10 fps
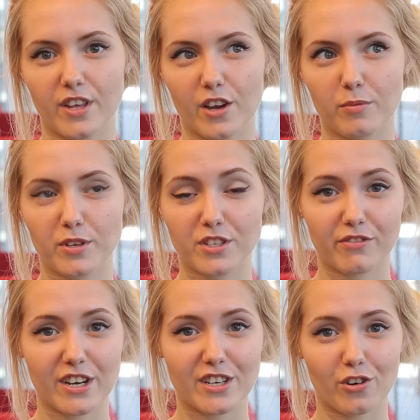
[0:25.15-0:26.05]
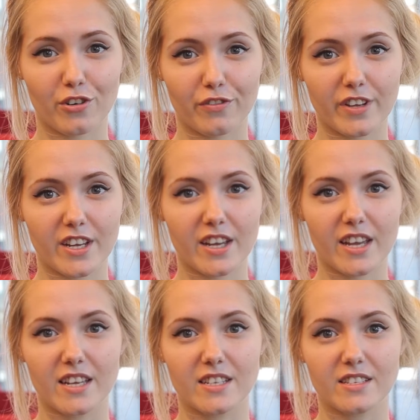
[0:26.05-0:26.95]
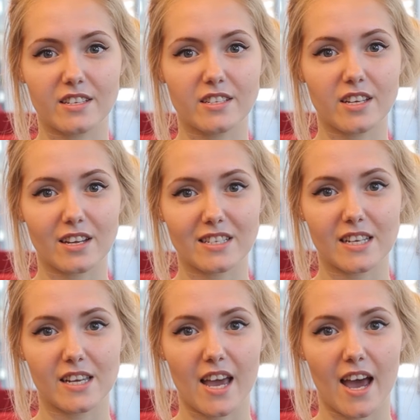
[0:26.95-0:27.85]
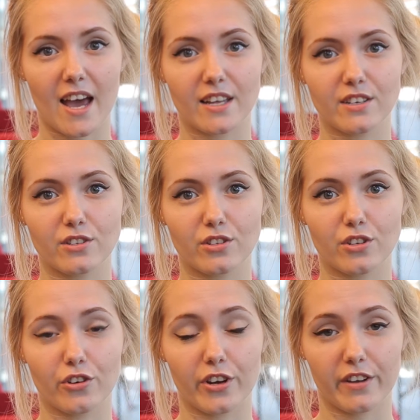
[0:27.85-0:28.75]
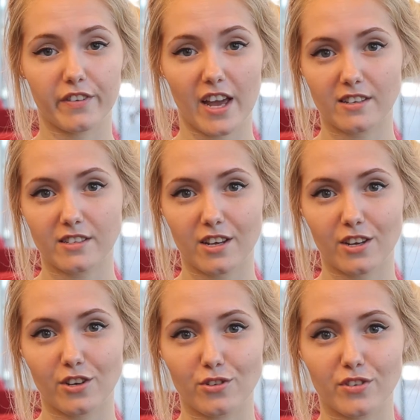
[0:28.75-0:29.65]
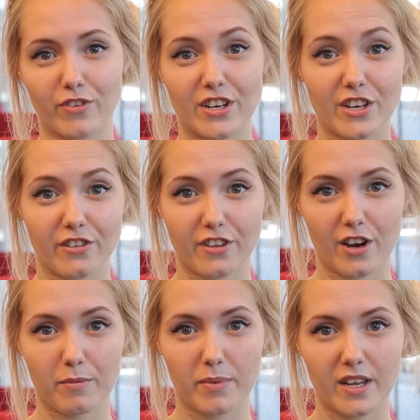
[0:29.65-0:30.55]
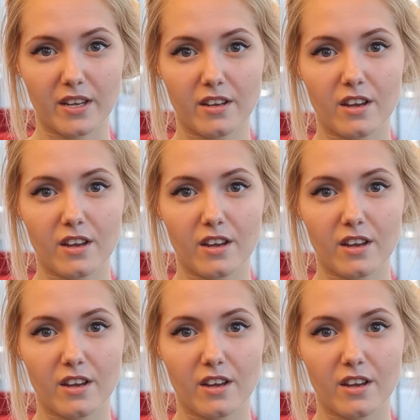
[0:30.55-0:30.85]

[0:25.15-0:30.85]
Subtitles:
Therapeutic radiography is the study and curing of cancer using radiotherapy.